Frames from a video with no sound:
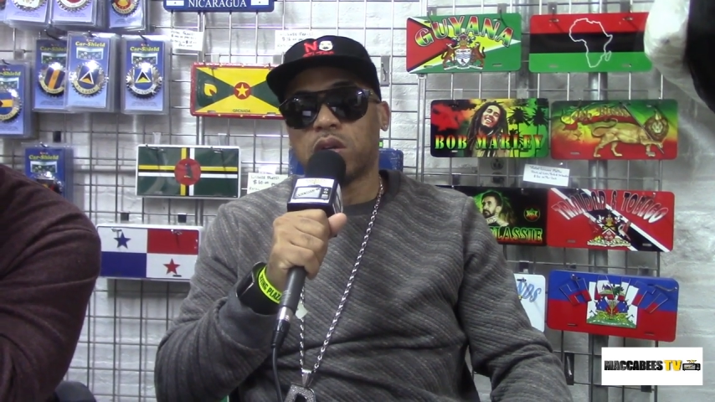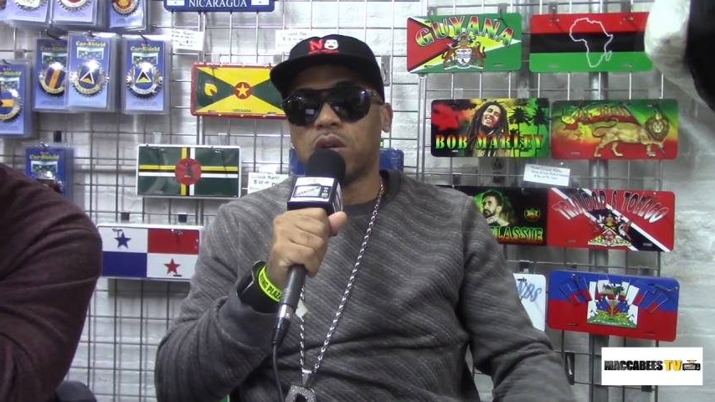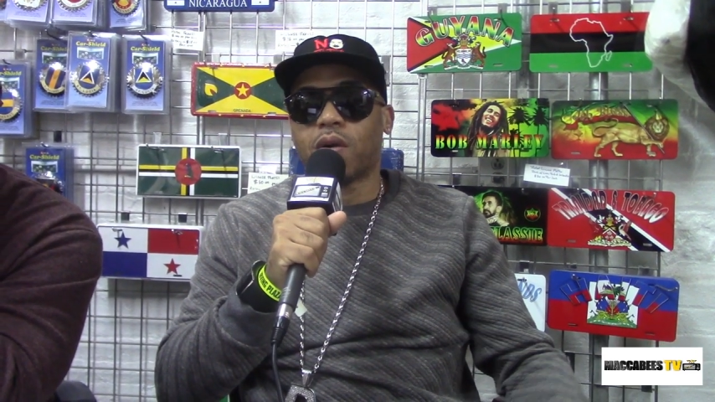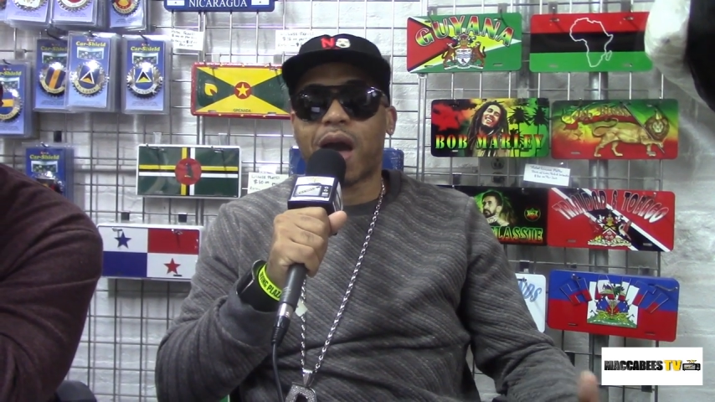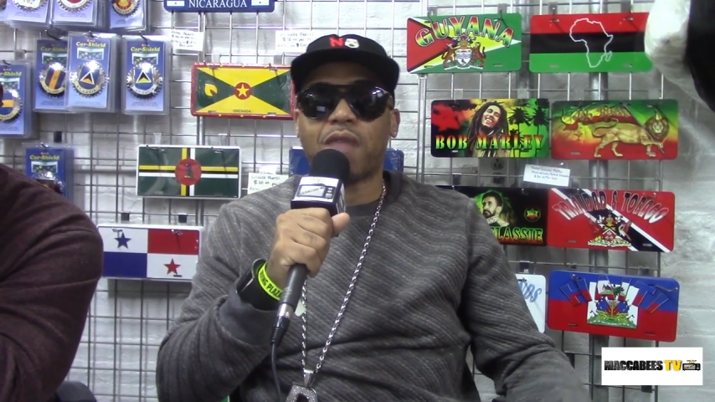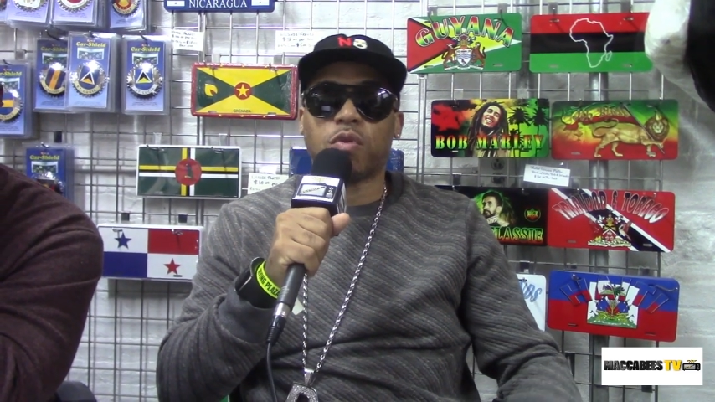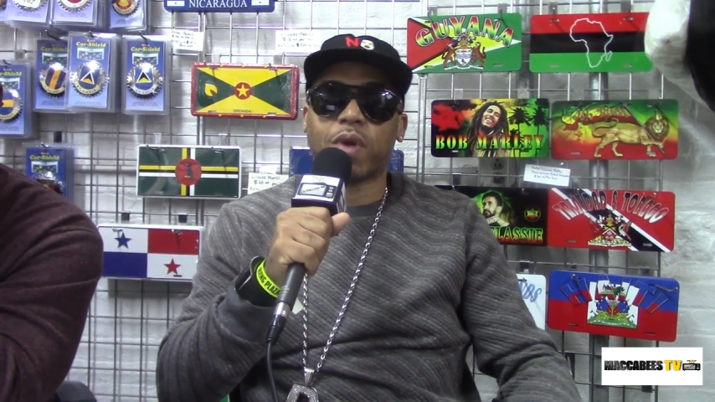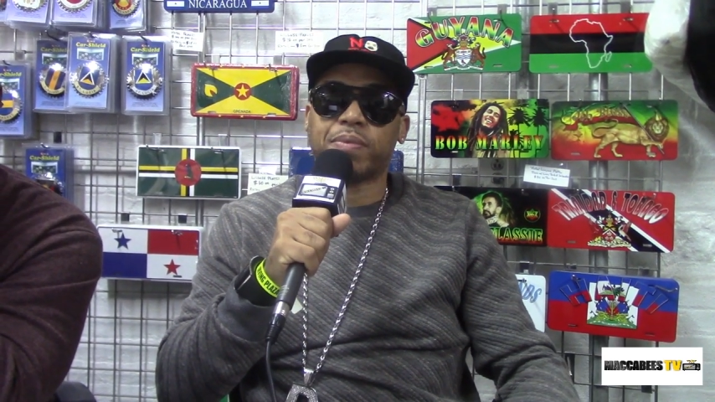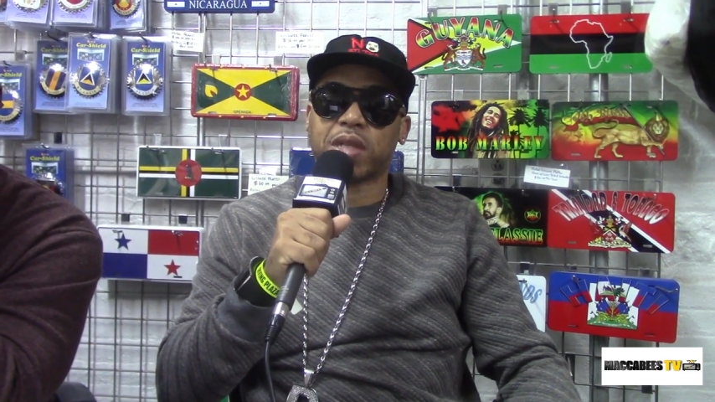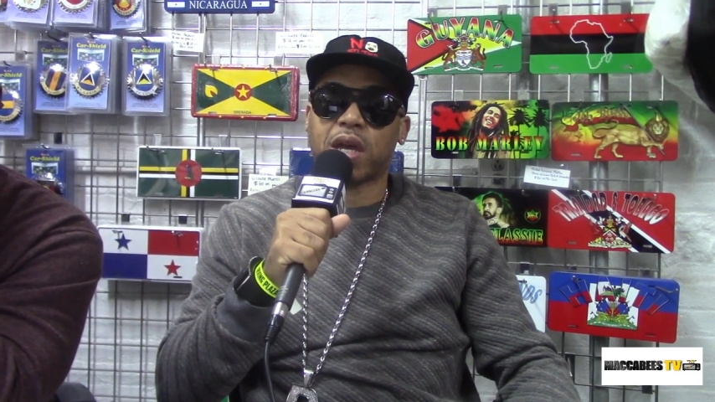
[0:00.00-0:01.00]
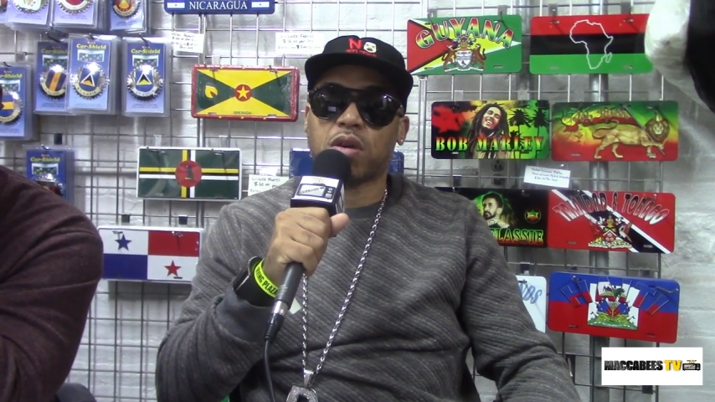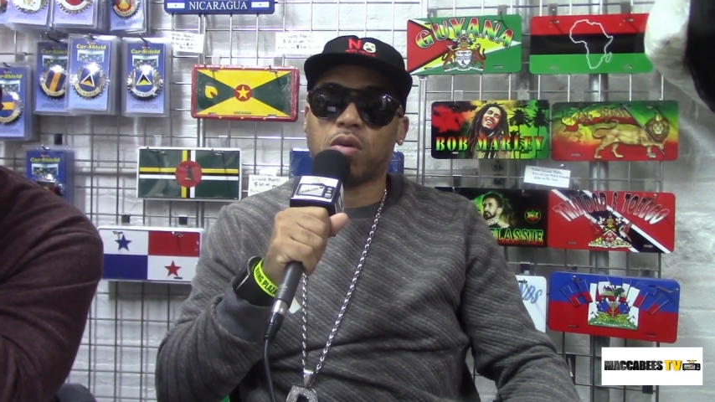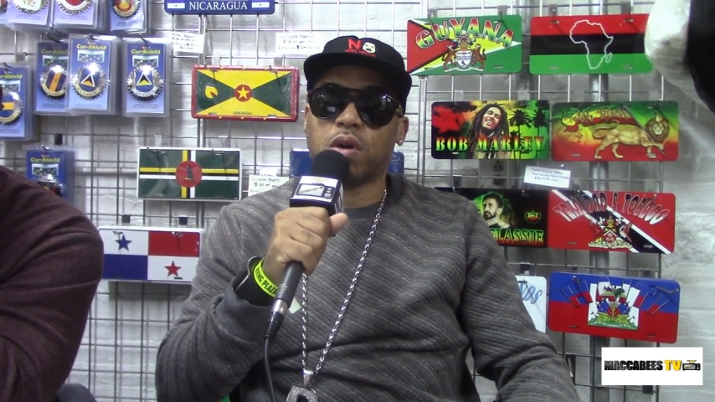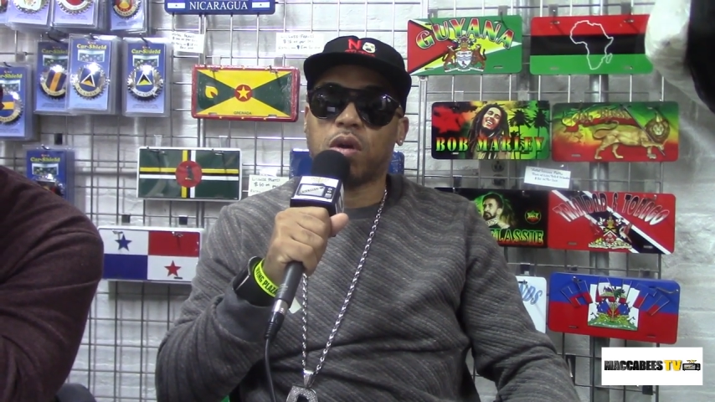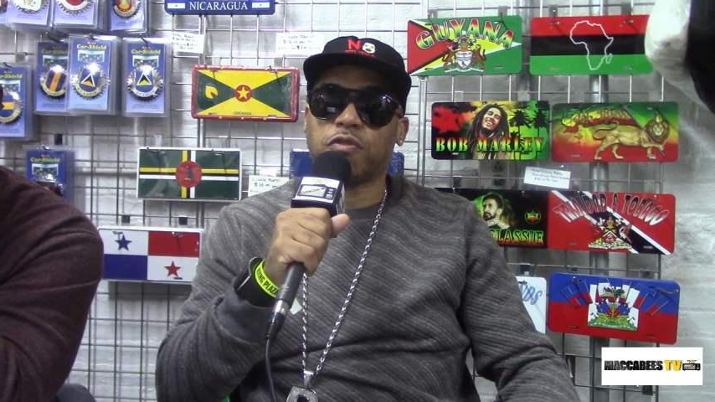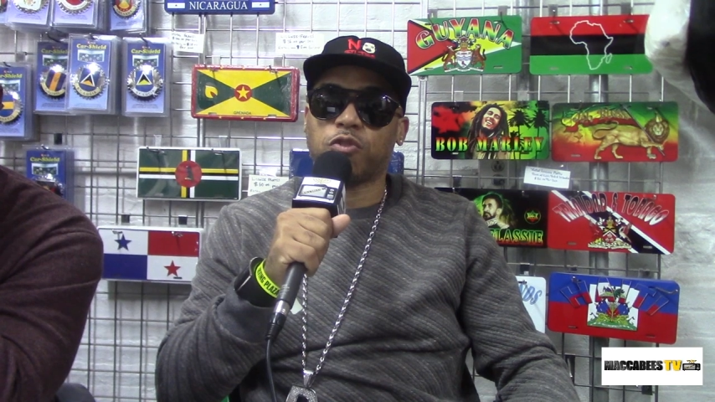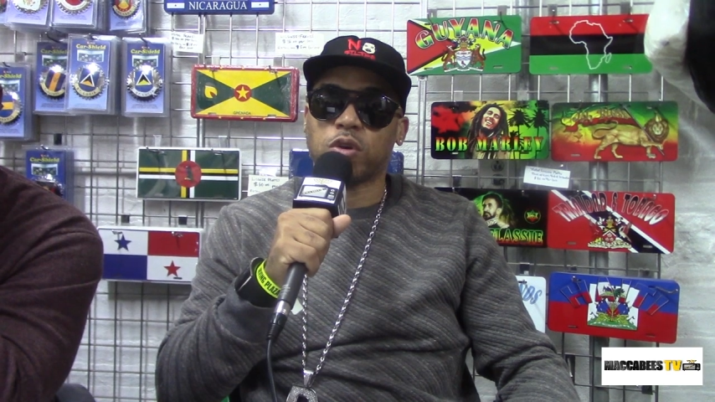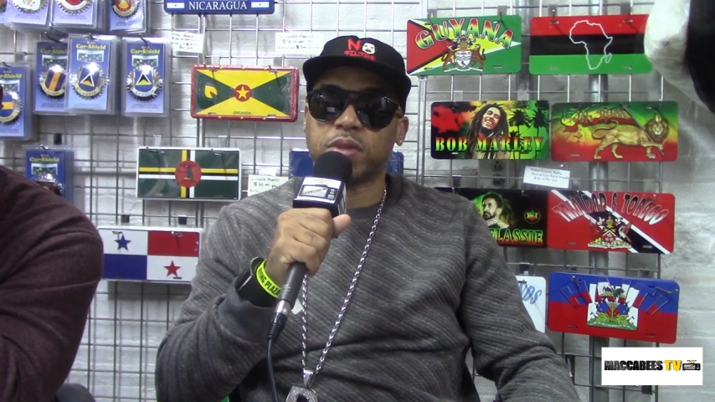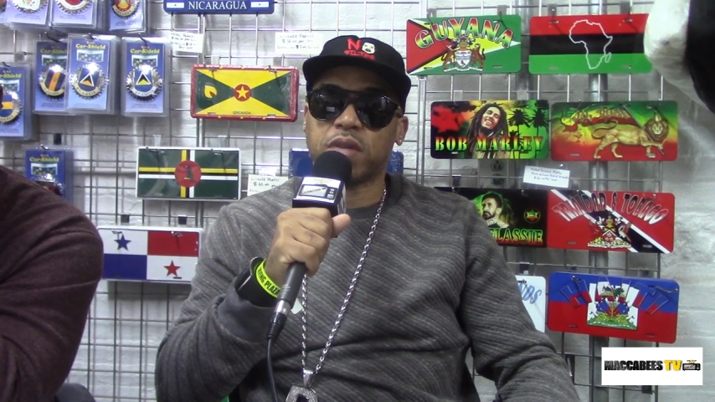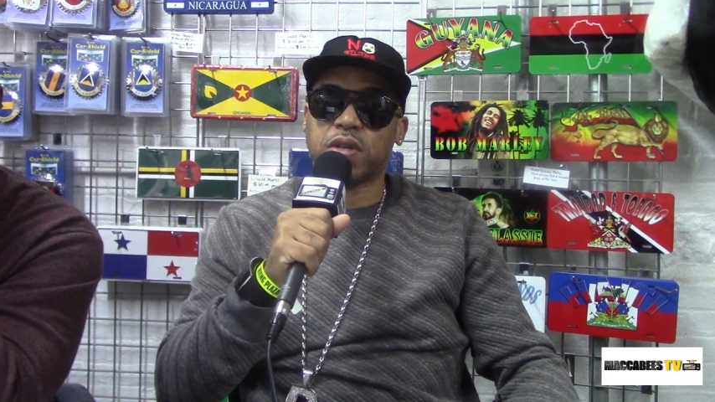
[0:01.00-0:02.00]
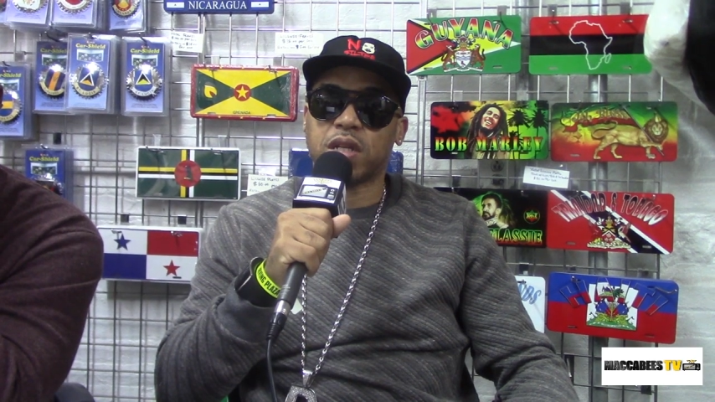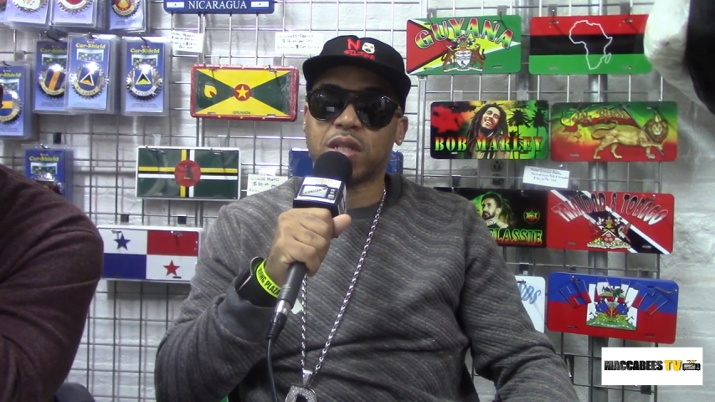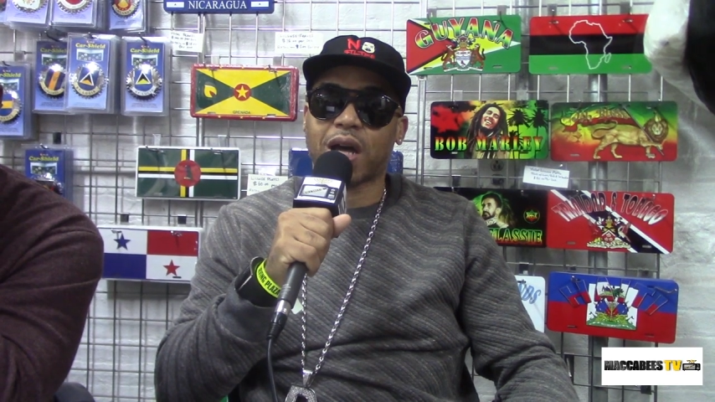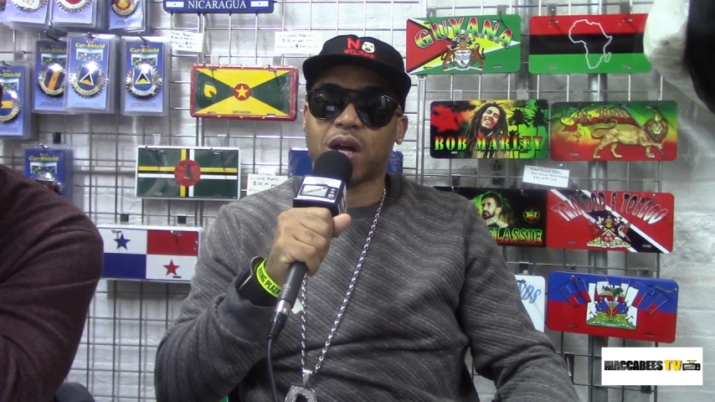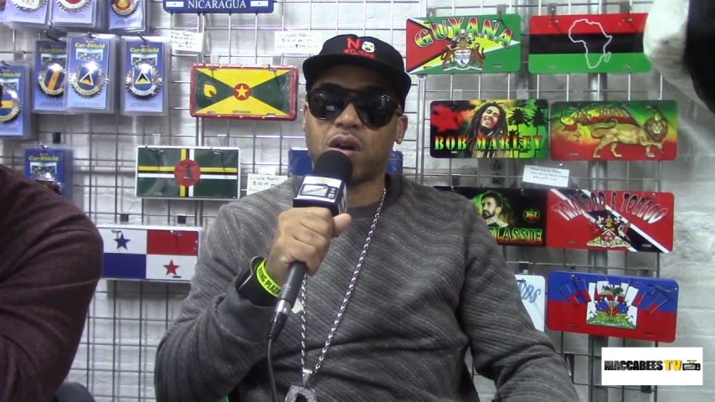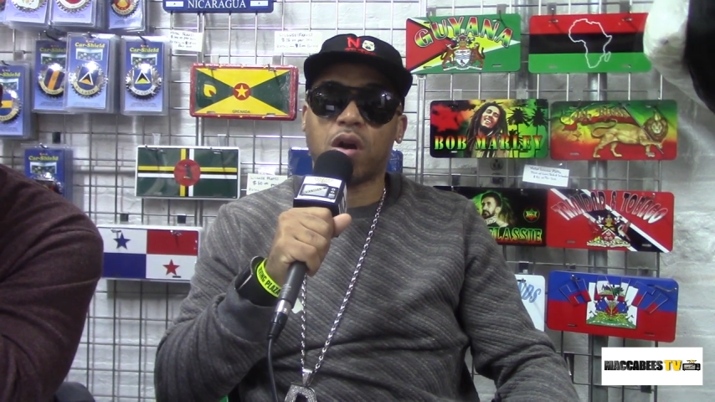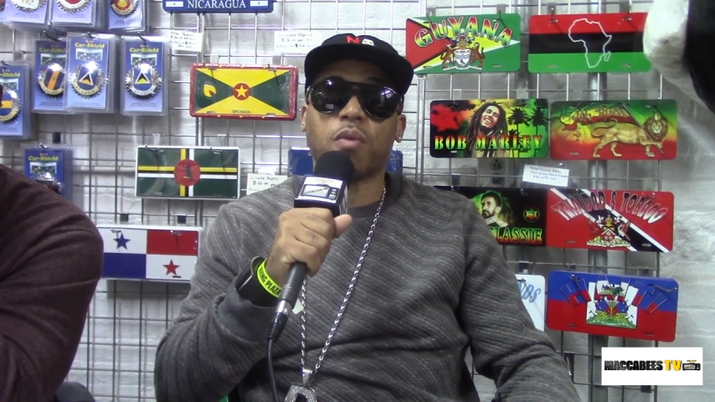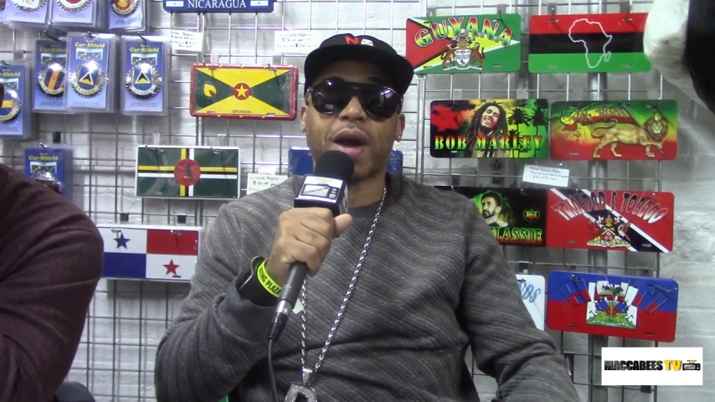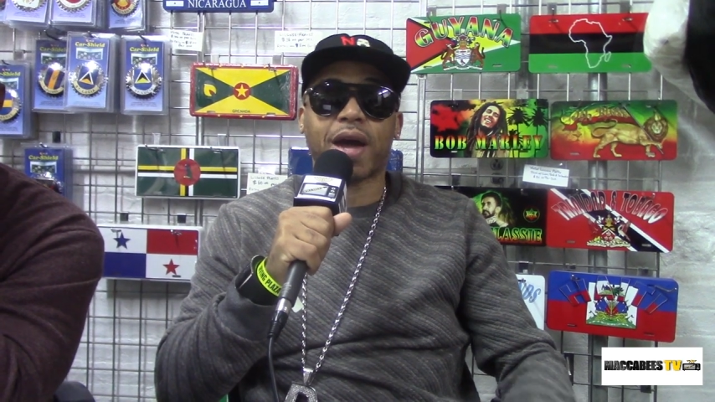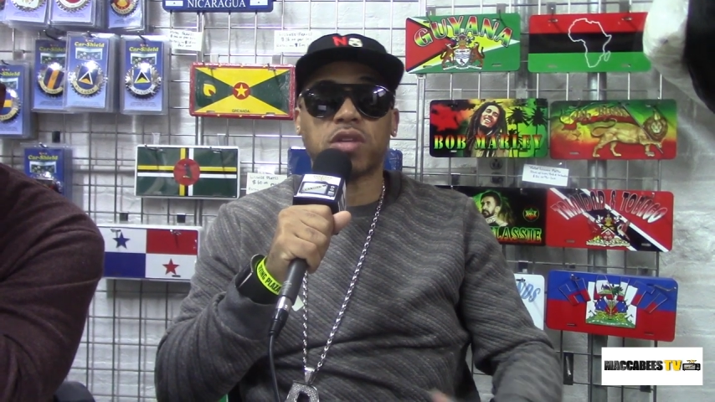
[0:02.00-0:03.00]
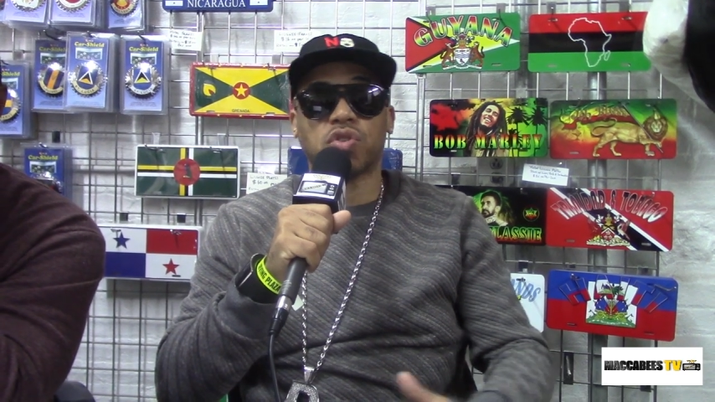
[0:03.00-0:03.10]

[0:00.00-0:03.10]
you know, I have a website called um, ForbesDVD.com where I